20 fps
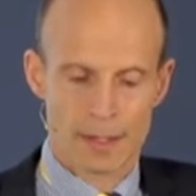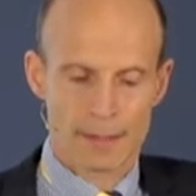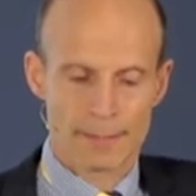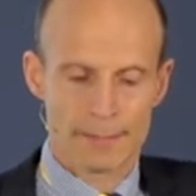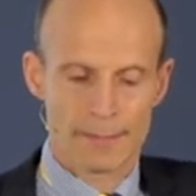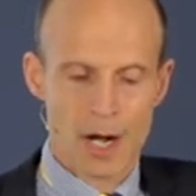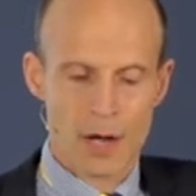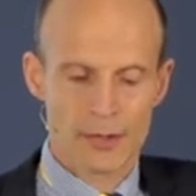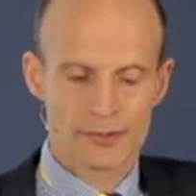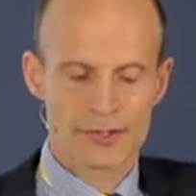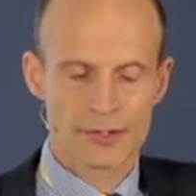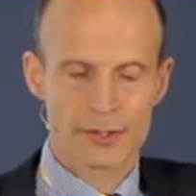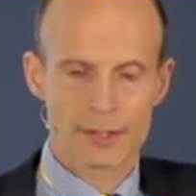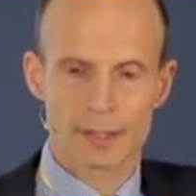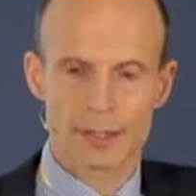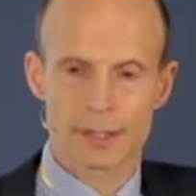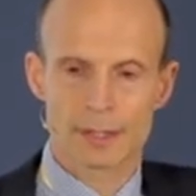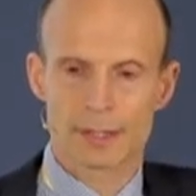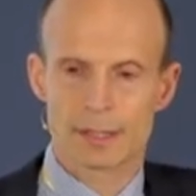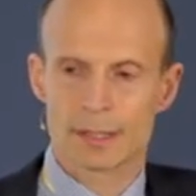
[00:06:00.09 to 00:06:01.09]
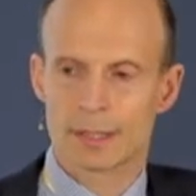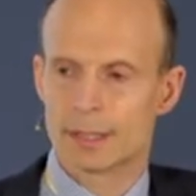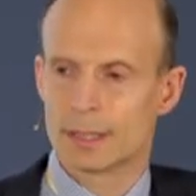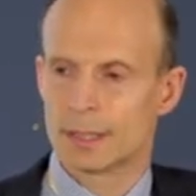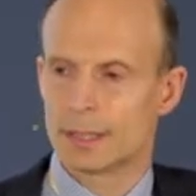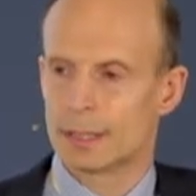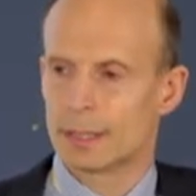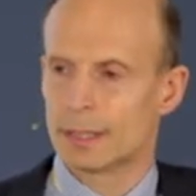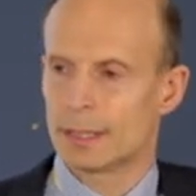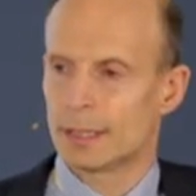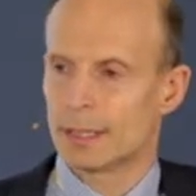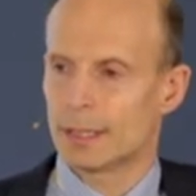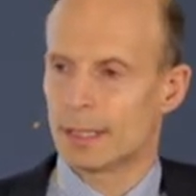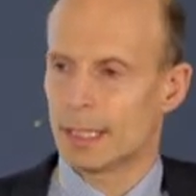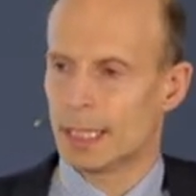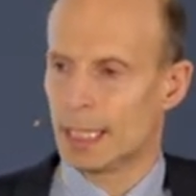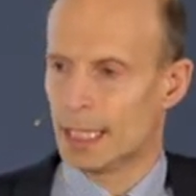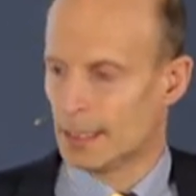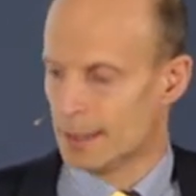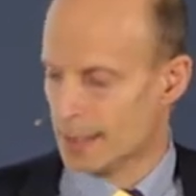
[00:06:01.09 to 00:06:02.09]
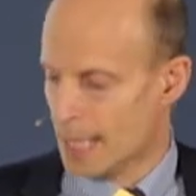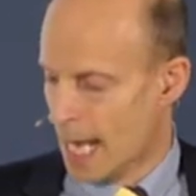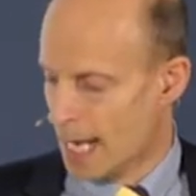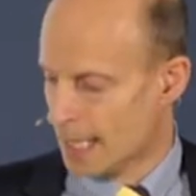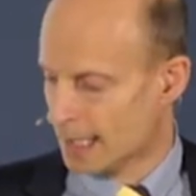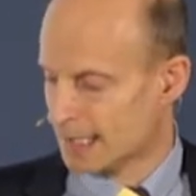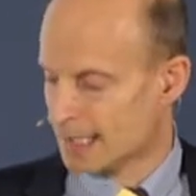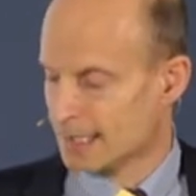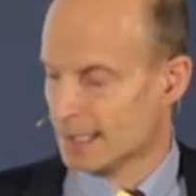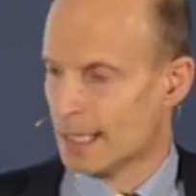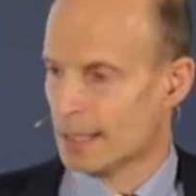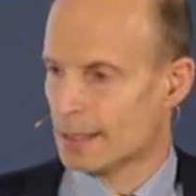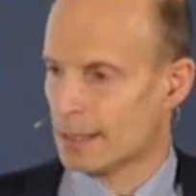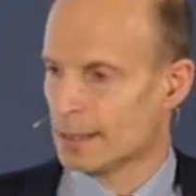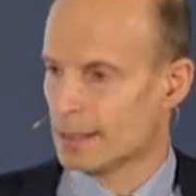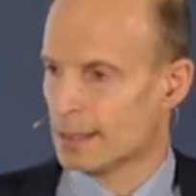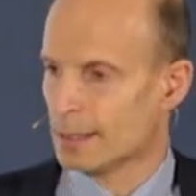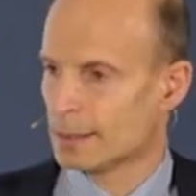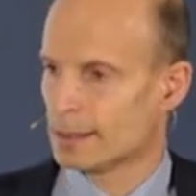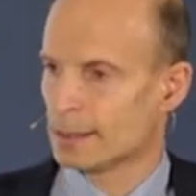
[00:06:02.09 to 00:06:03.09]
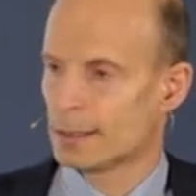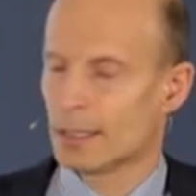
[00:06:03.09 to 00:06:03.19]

mastered in a cellular